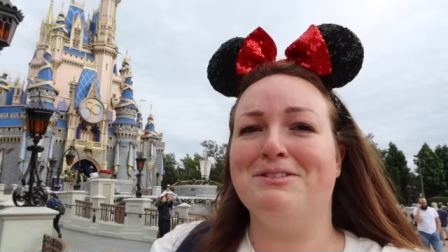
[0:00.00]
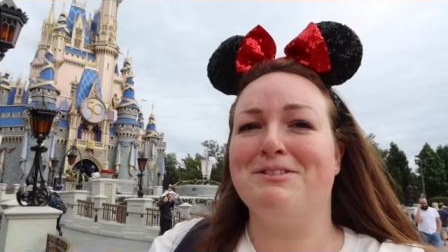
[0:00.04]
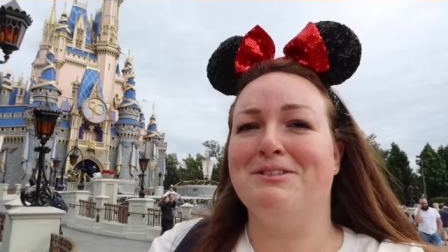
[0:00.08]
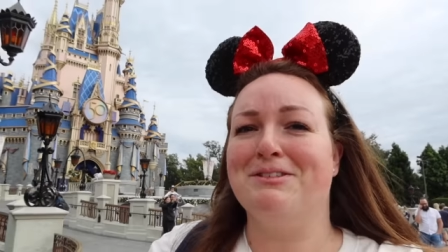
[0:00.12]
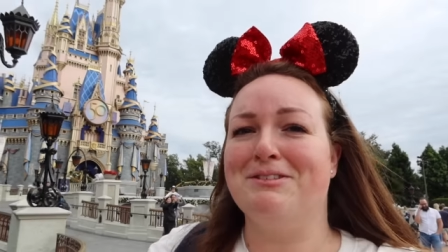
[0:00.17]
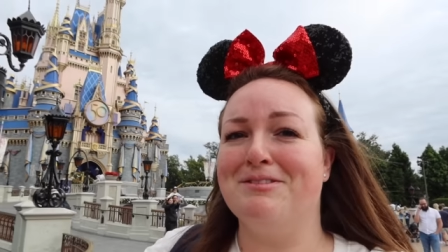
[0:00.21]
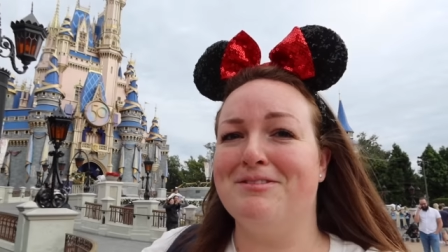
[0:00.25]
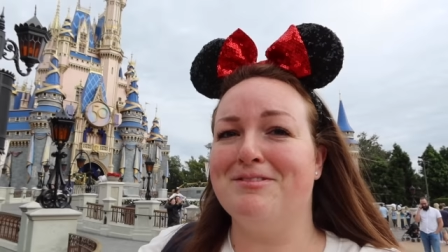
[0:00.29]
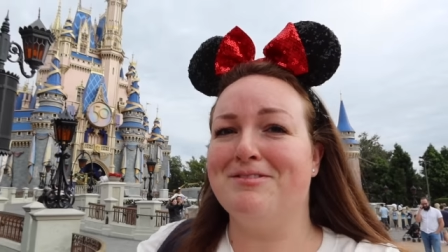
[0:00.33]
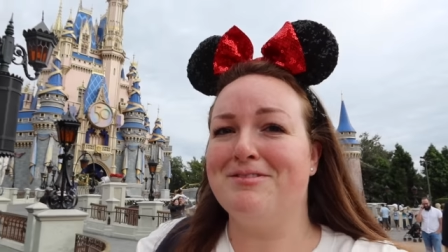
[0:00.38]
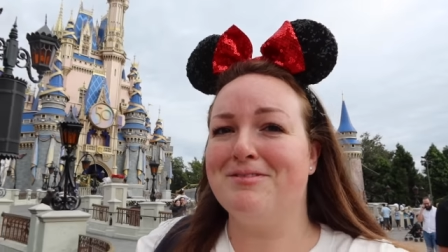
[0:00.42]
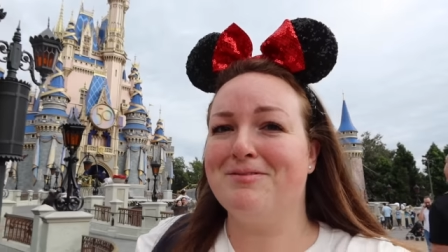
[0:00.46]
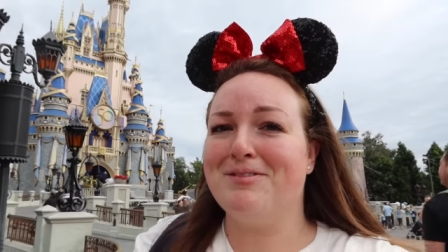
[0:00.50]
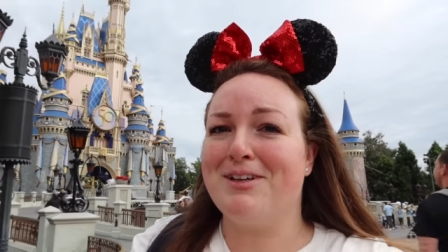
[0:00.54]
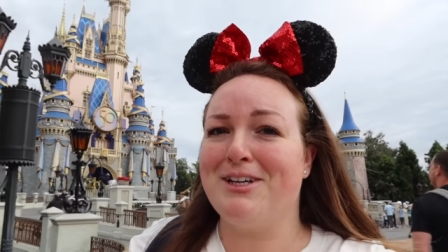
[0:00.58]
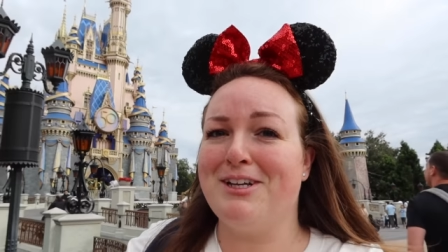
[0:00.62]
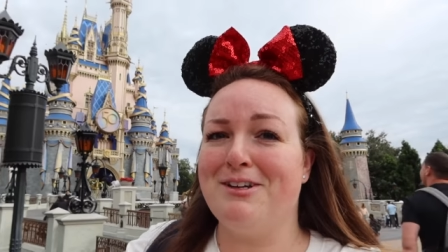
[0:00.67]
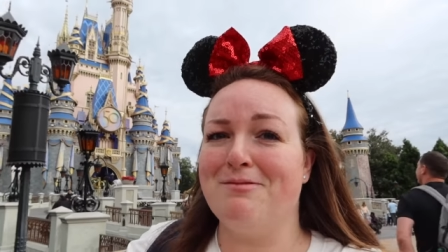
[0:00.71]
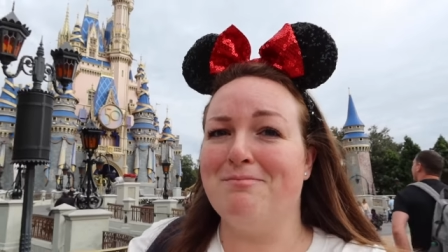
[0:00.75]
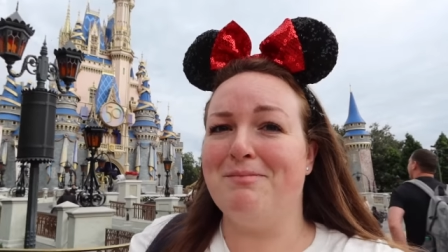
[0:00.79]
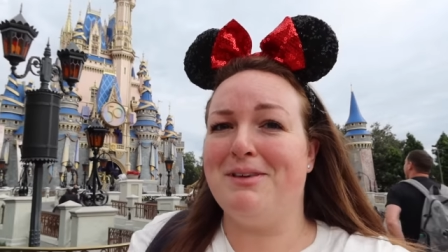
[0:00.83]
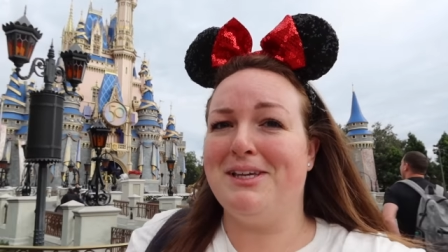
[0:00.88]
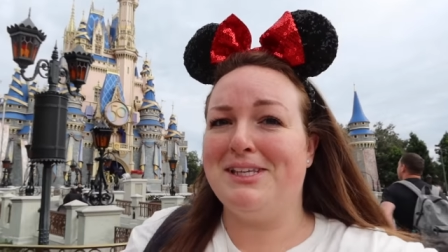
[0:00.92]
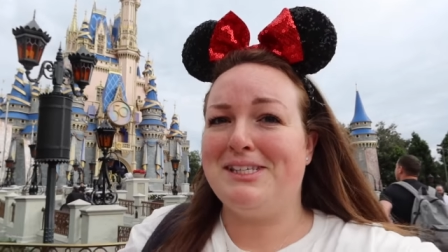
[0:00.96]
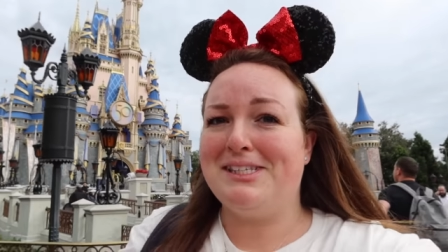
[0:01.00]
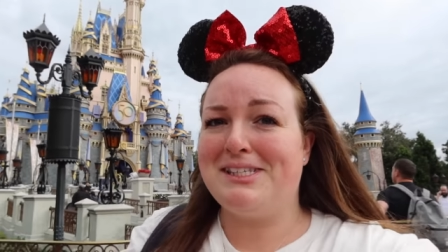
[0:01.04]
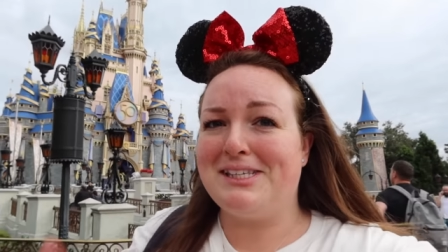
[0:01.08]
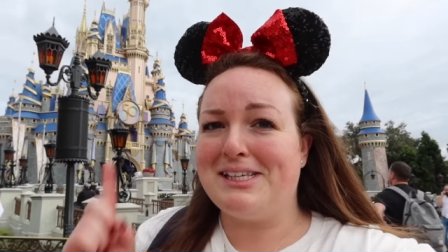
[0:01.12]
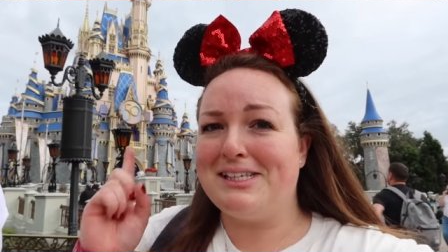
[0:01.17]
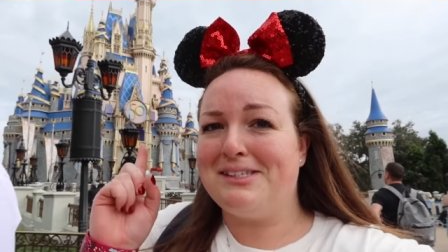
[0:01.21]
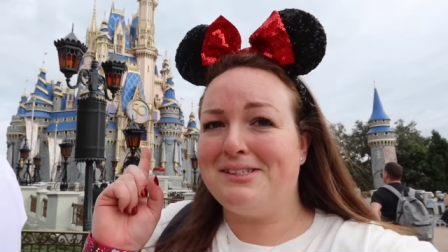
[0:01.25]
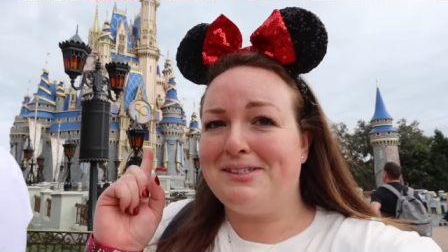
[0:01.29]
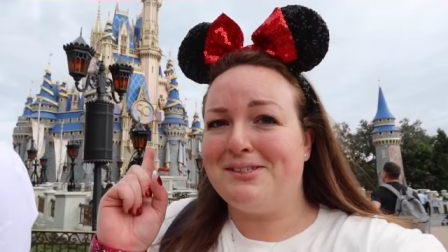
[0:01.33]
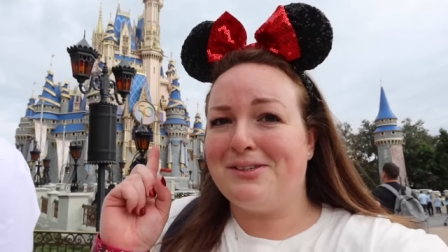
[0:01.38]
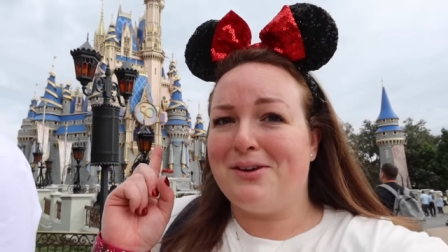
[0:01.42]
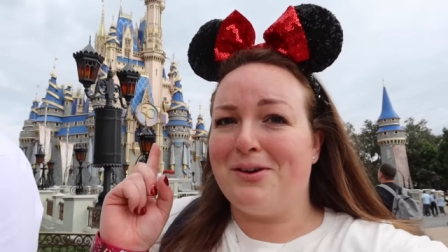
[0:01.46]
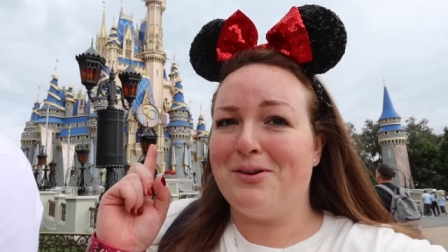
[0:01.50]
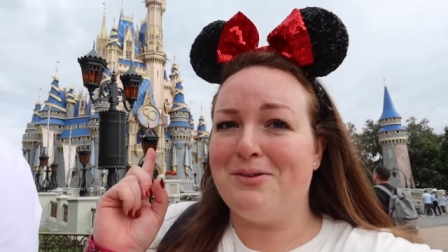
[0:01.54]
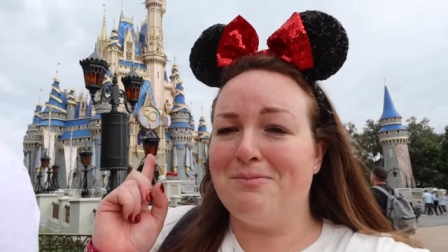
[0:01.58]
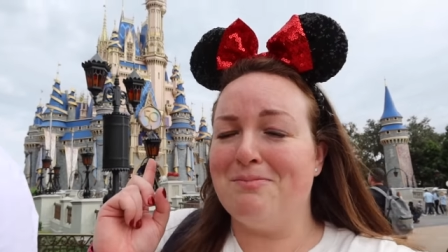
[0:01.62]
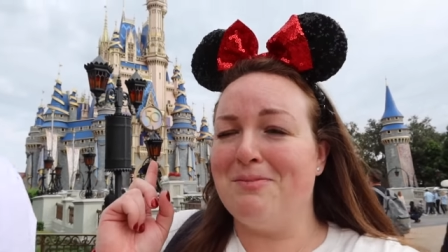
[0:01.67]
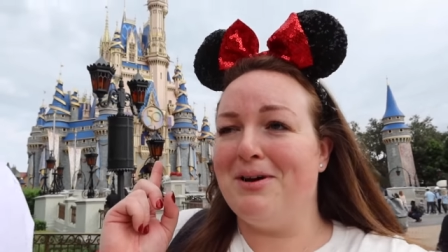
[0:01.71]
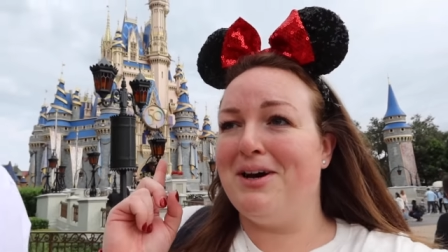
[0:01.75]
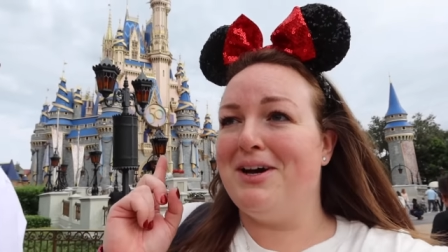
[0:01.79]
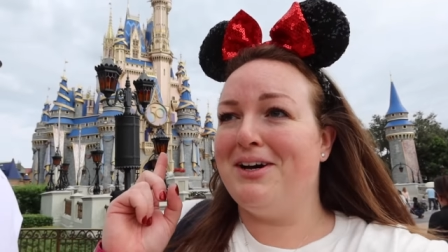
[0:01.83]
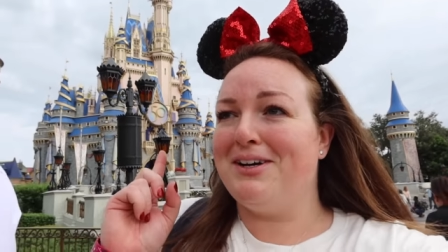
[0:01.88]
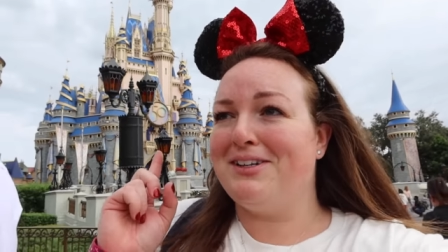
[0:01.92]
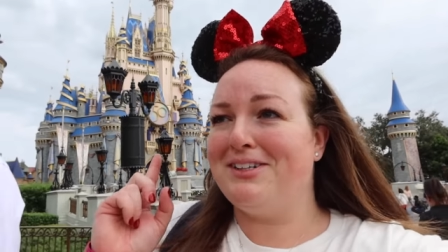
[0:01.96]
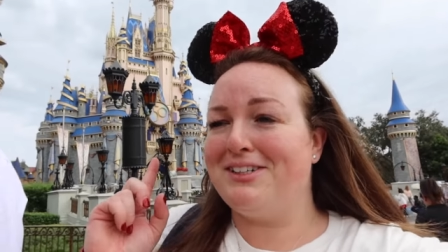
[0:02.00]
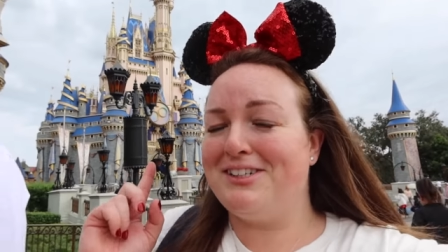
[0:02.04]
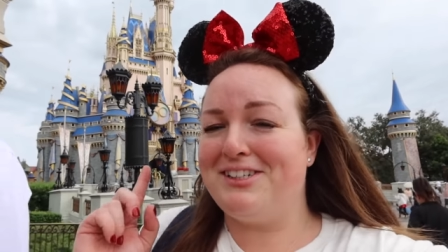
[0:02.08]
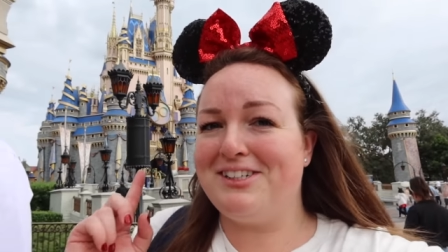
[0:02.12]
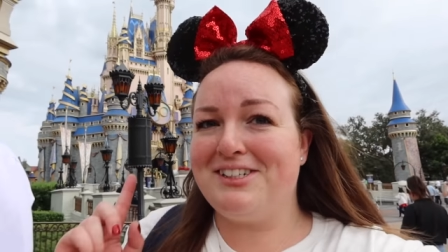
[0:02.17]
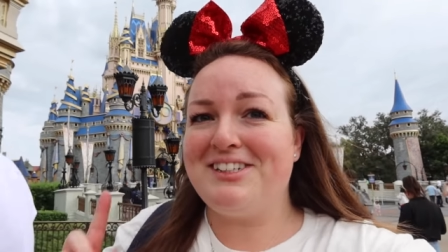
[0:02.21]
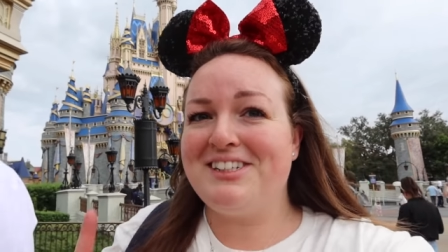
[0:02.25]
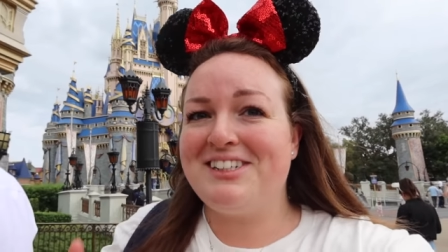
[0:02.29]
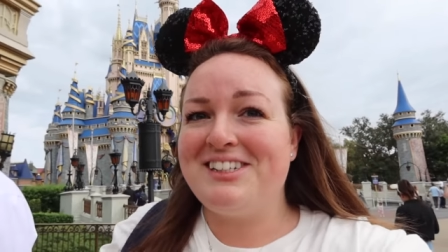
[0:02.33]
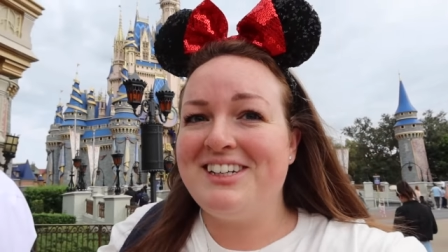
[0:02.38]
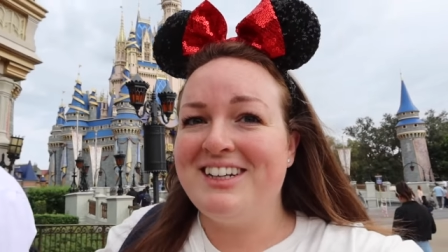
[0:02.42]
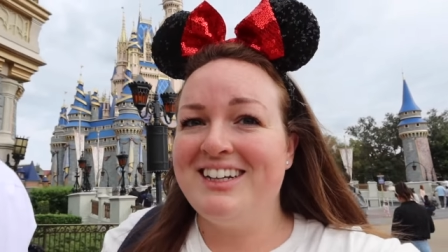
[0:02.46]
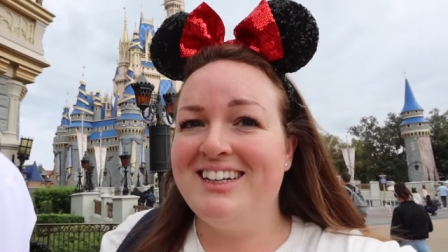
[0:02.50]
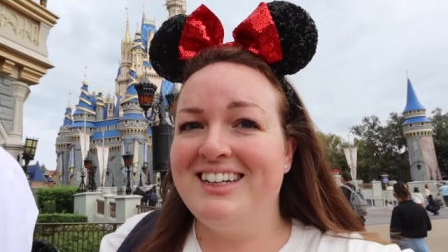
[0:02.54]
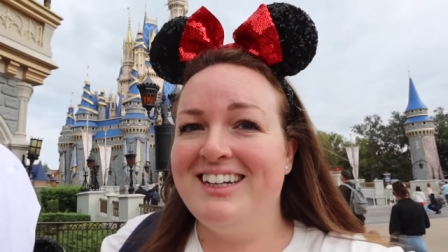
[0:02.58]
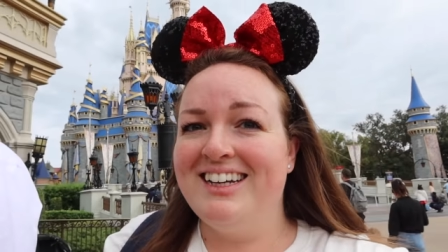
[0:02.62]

I'm gonna miss this so much.